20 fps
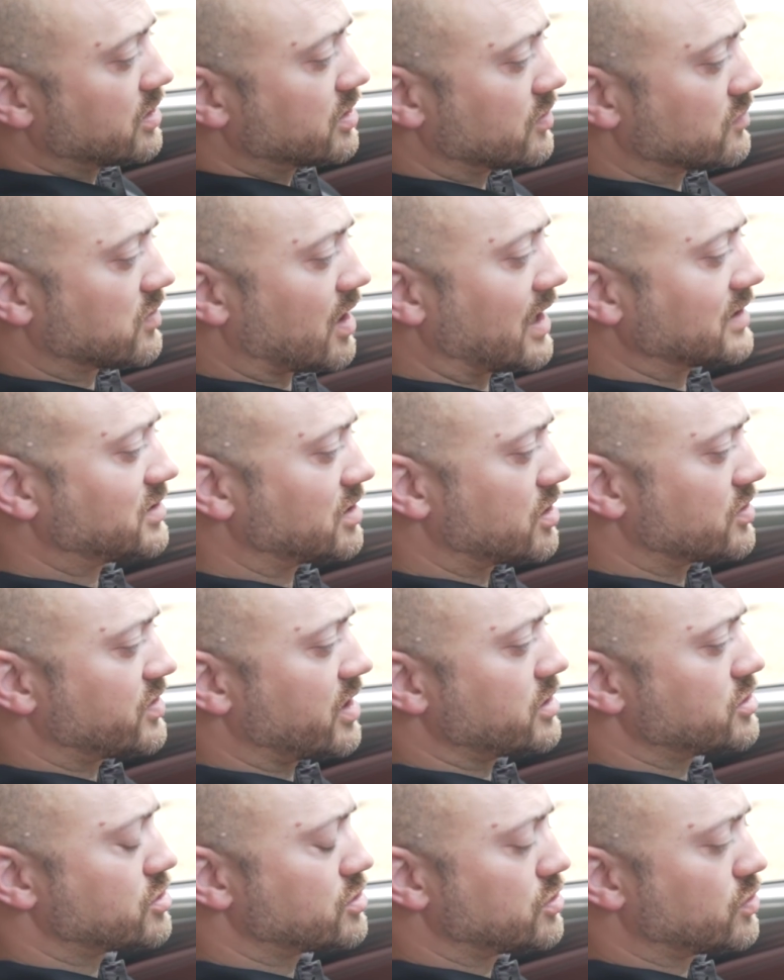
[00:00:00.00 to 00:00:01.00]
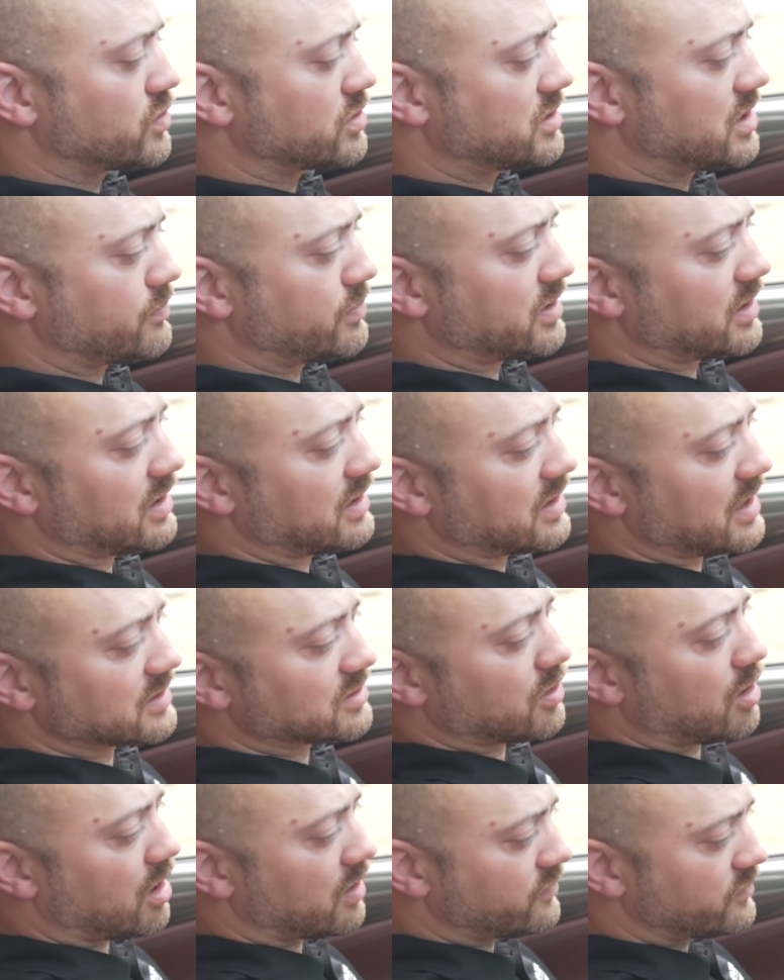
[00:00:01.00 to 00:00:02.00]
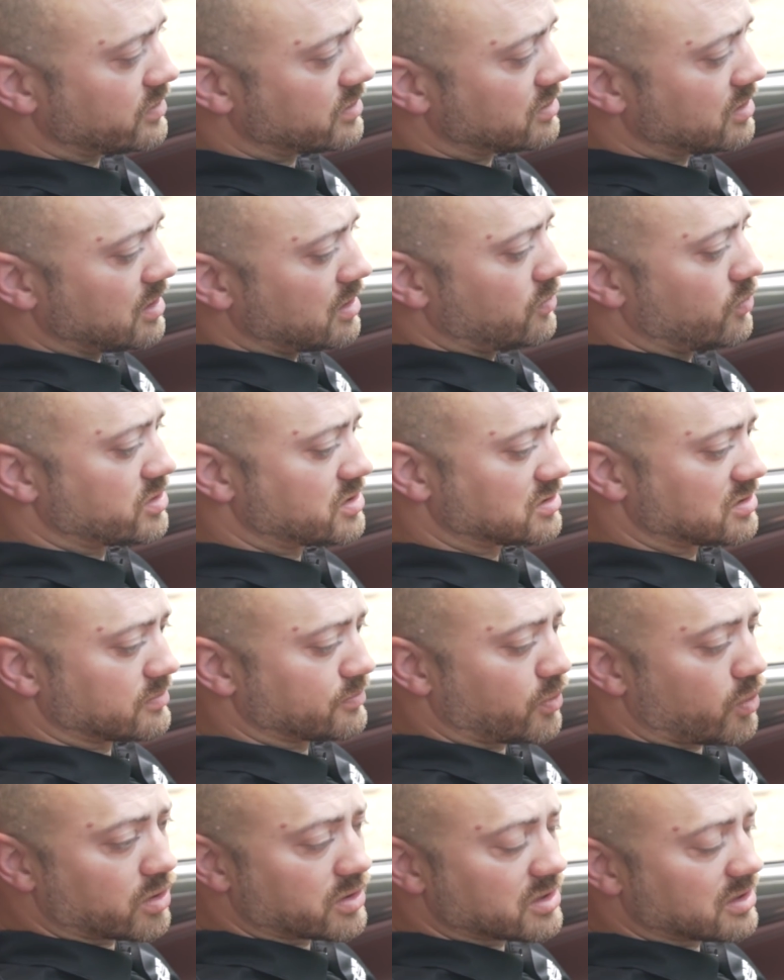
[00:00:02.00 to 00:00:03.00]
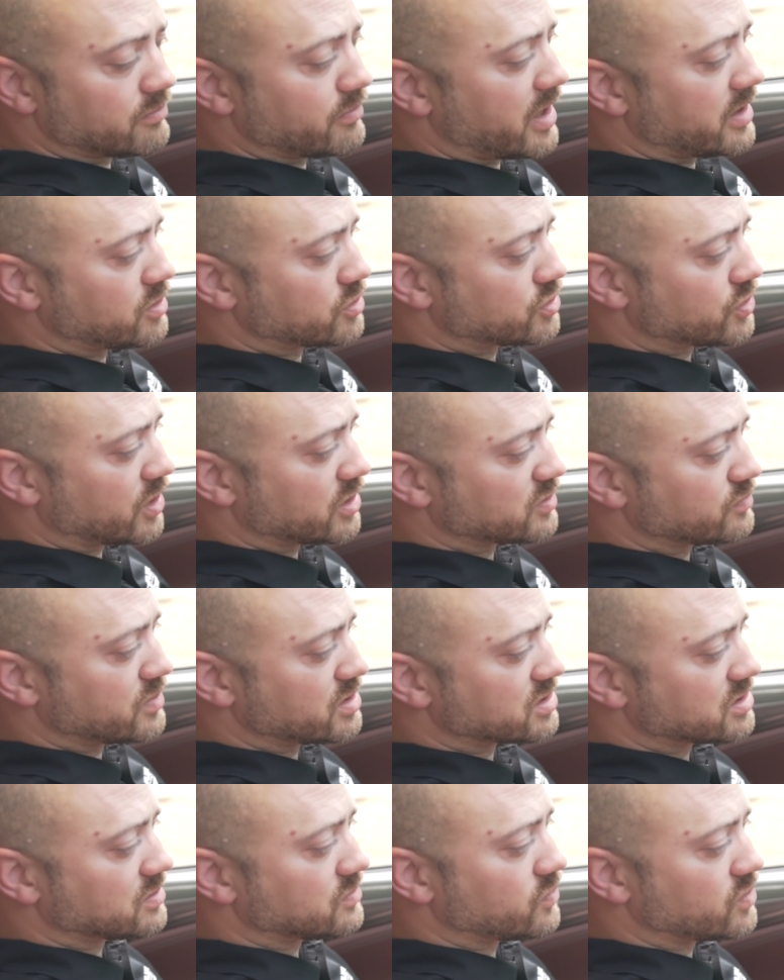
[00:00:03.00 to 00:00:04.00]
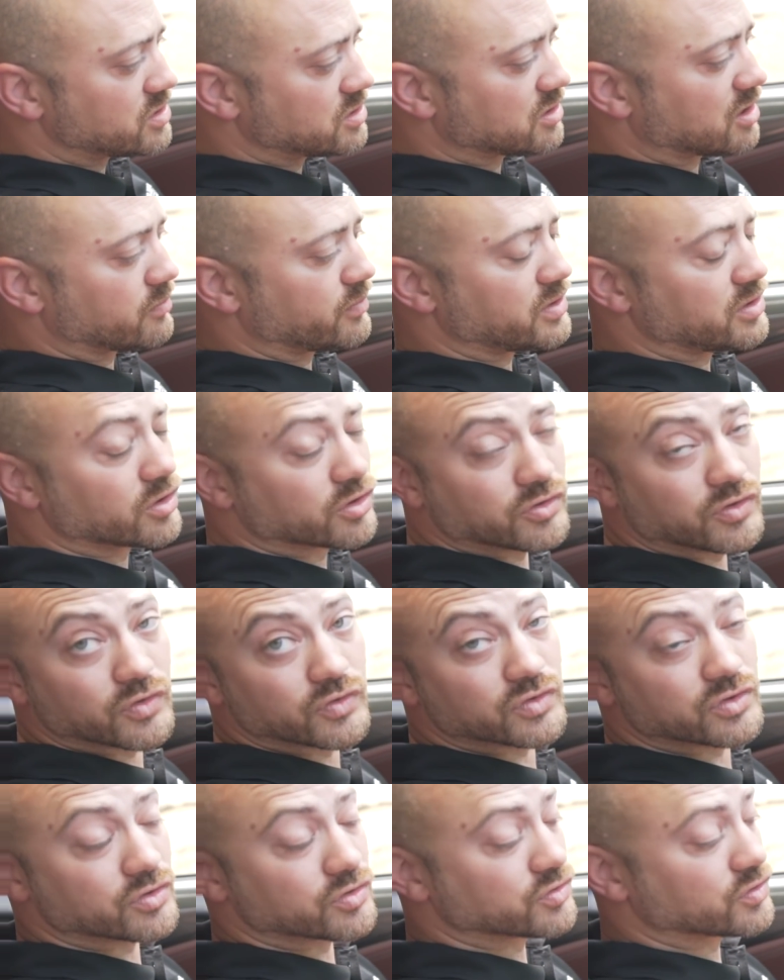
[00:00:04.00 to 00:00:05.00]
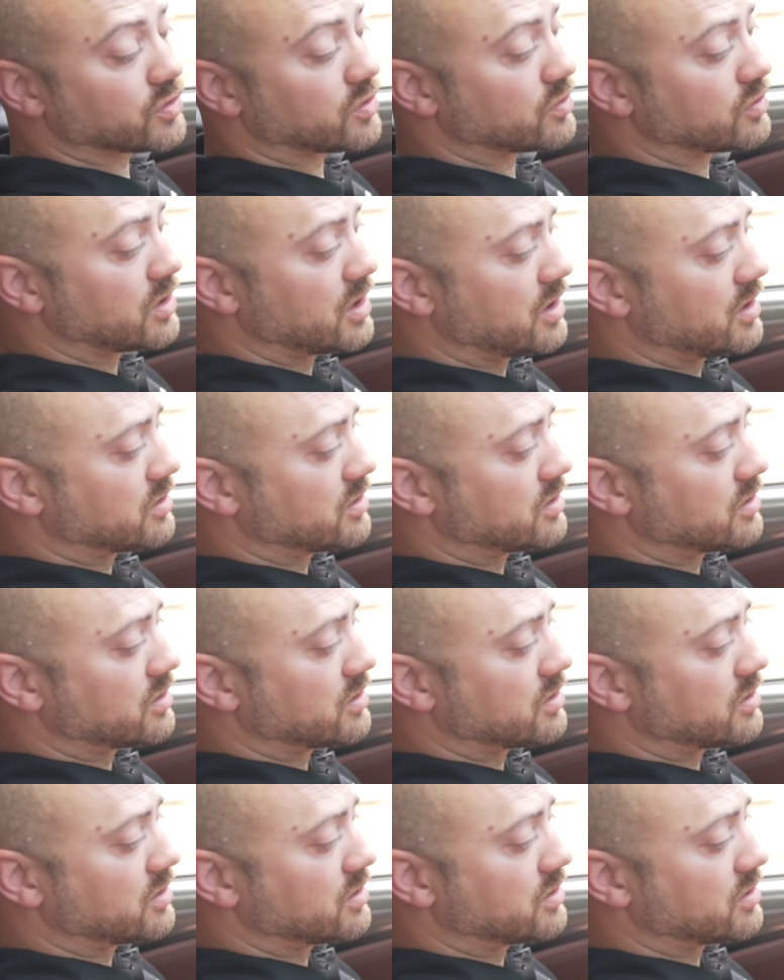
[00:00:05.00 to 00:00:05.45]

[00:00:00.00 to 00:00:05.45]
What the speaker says: The right side are things you're doing typically less often, which is important in a manual transmission, which is going to be your cruise control.